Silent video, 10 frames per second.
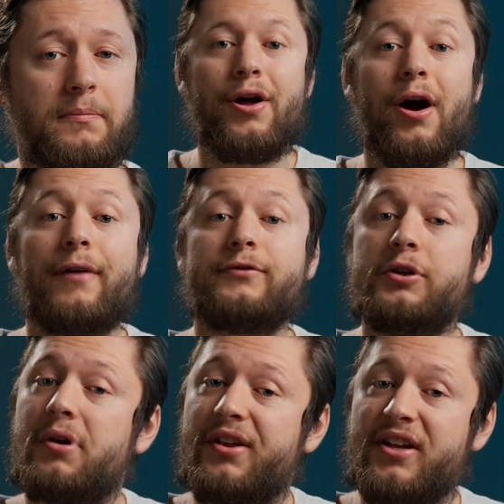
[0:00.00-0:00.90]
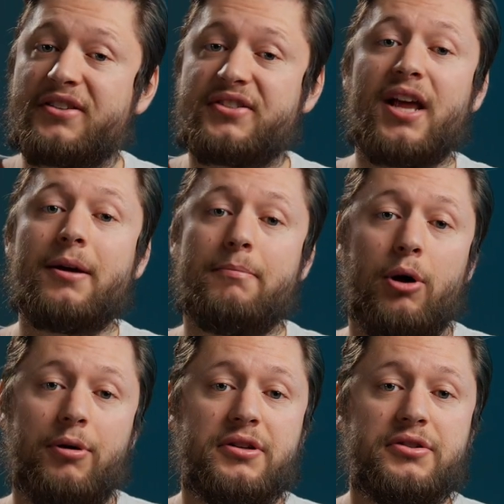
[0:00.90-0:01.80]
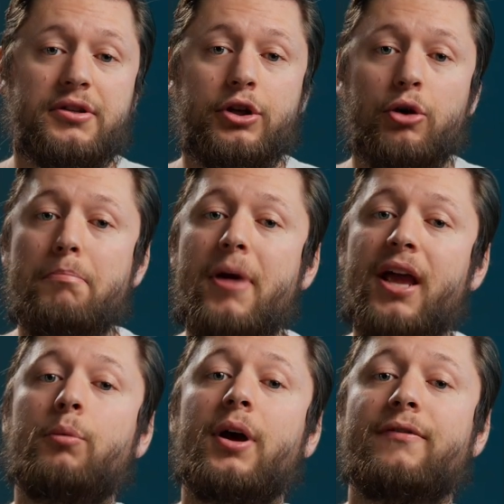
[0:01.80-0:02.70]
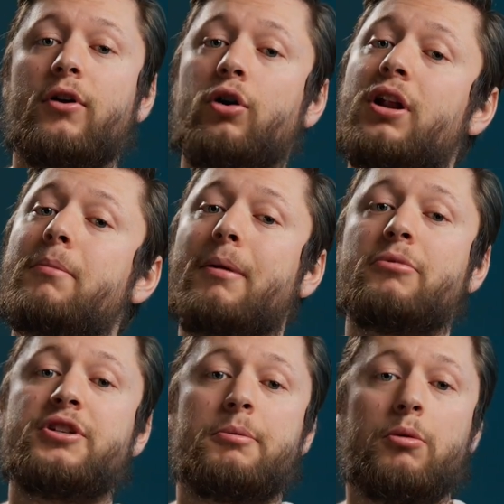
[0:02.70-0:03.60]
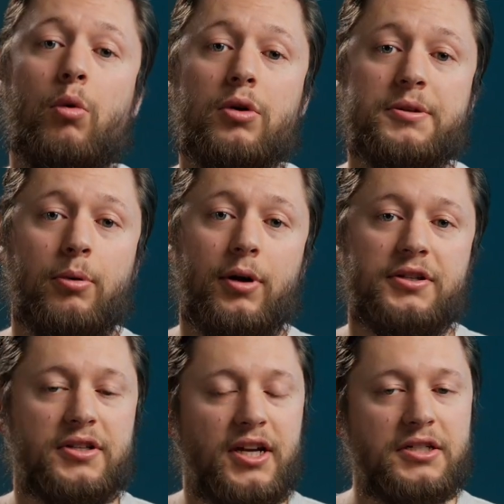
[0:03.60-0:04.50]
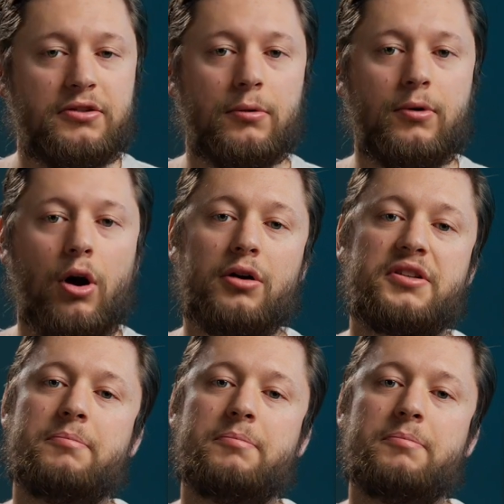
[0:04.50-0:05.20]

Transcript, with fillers: Now, after you hit that sign up bonus, your main way of earning membership rewards points is through card